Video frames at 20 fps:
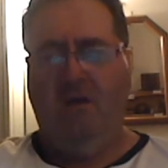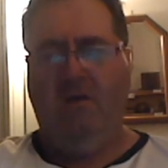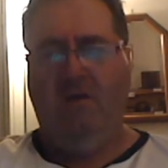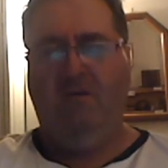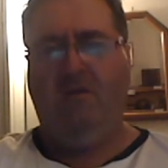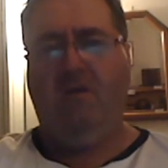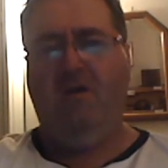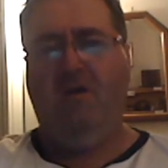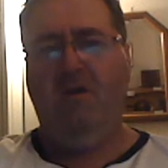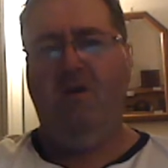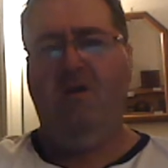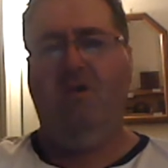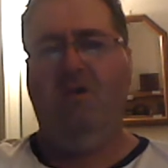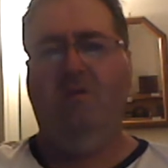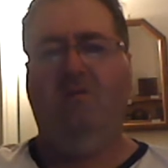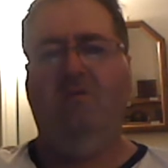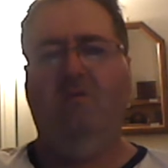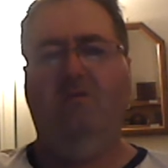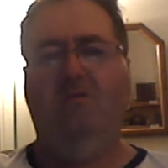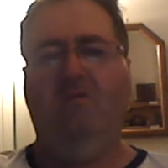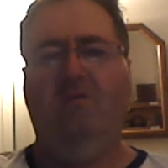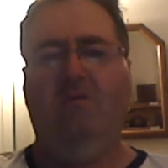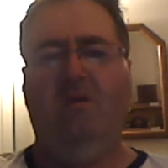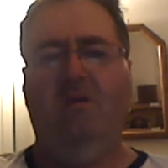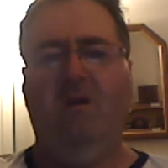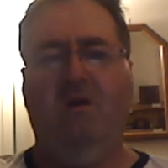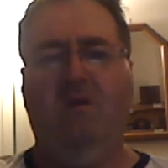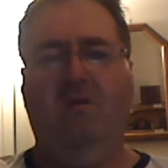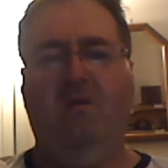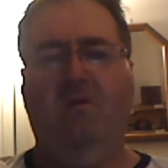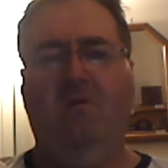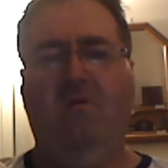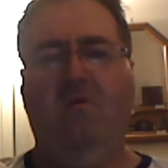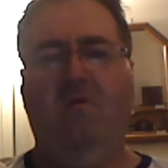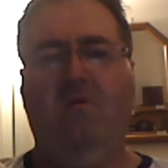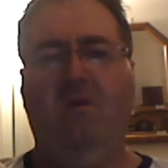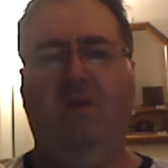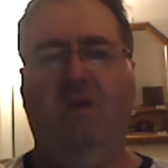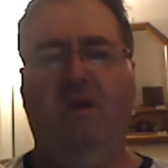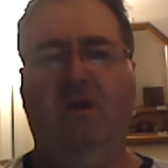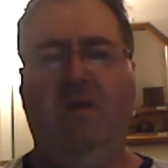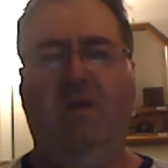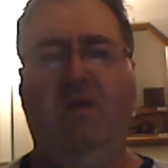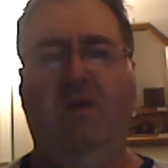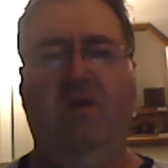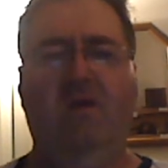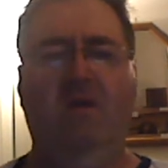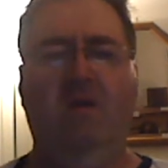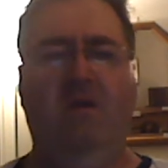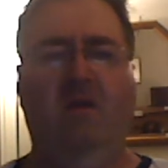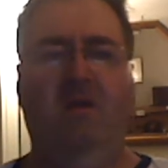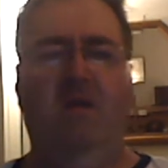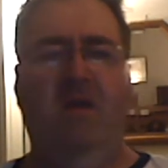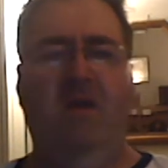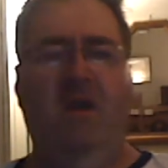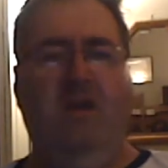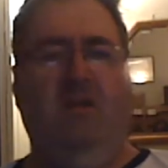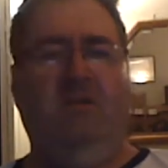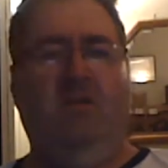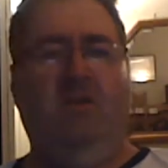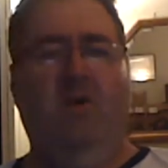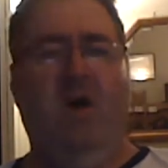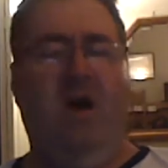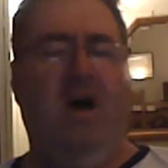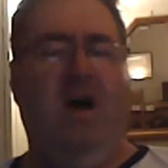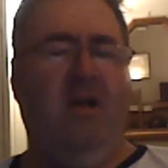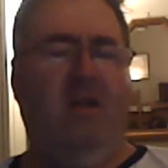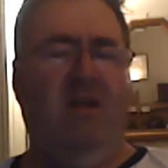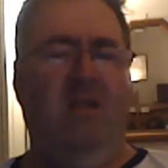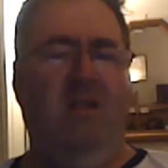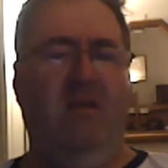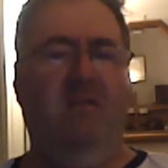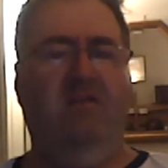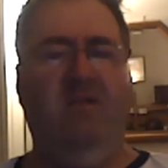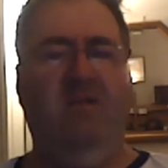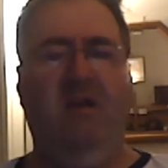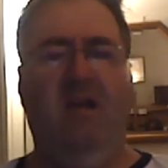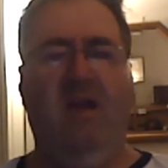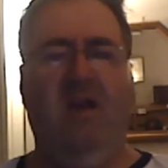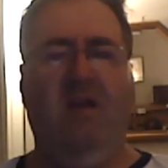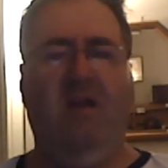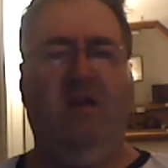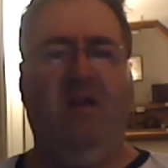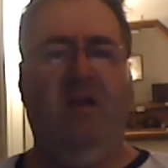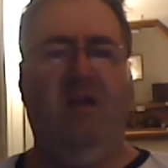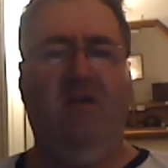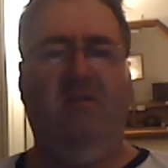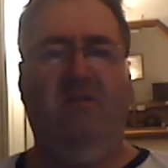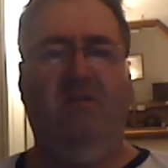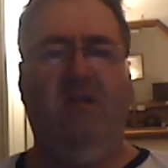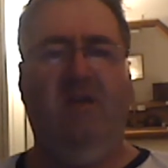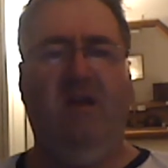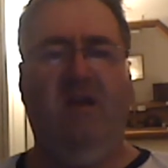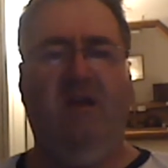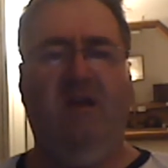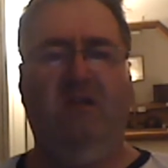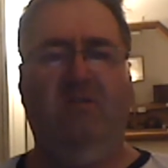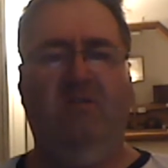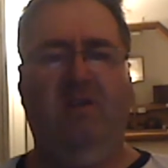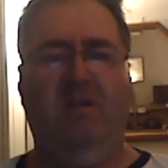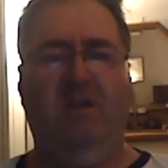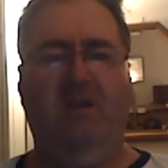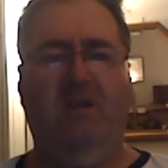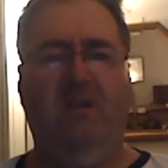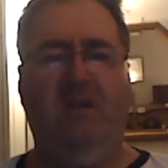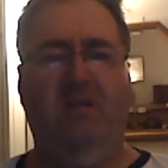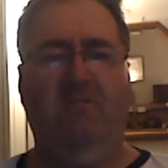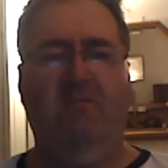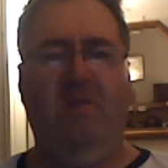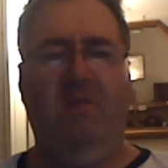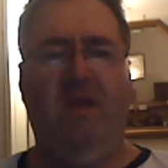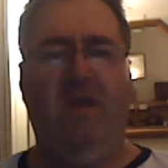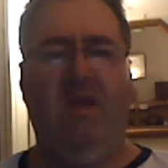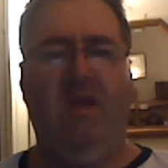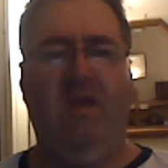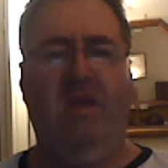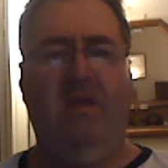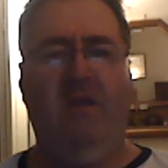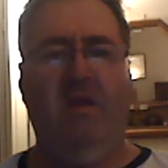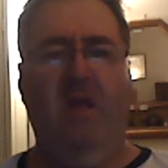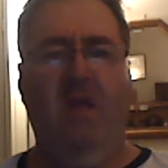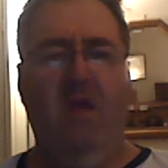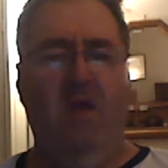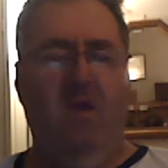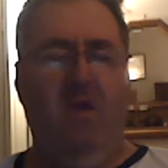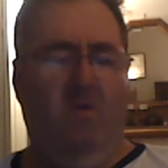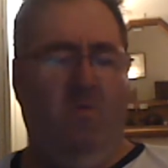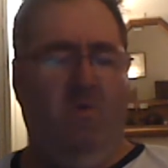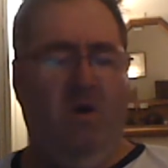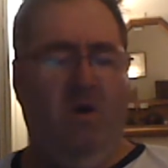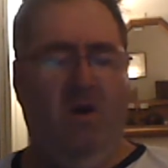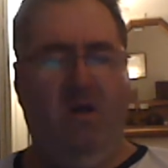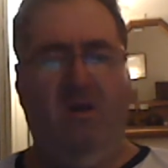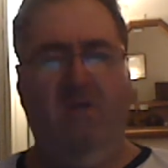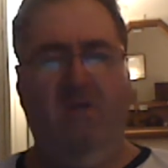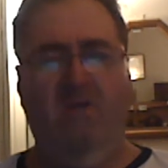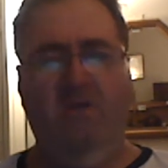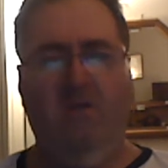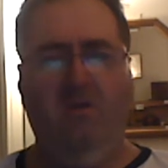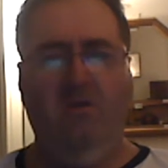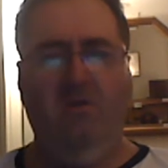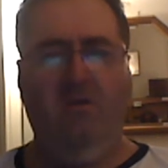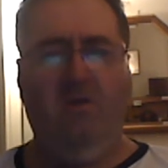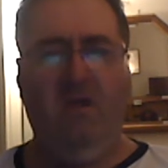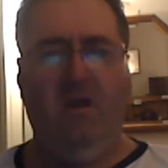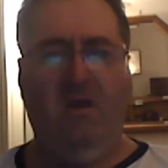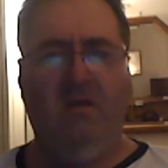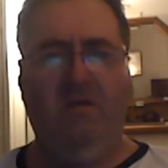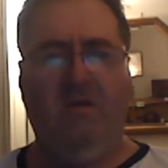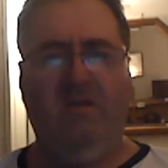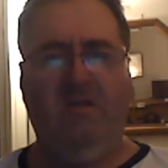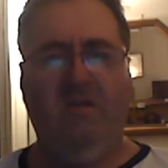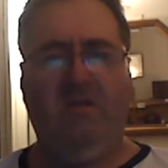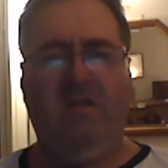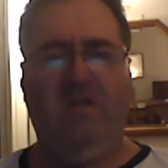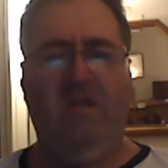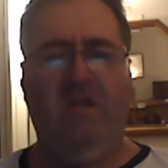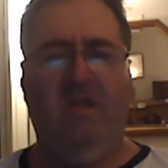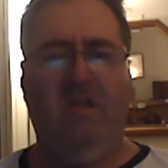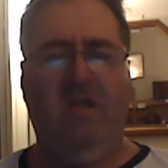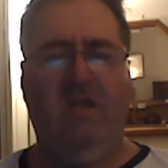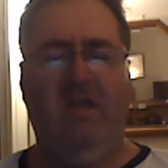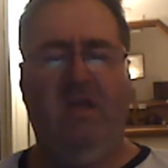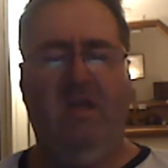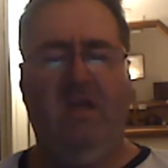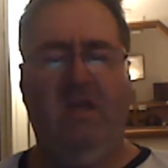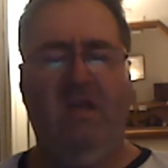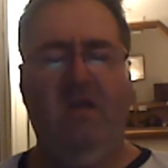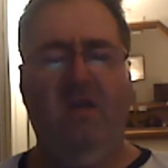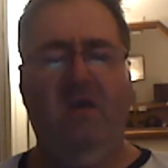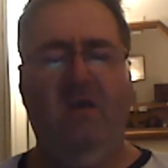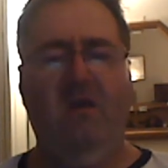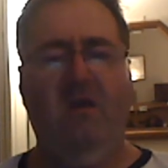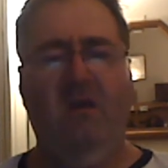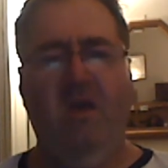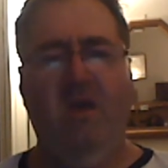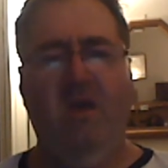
of oh, the girl who got away. So hard living, hard loving, hard drinking man, what have you got to say?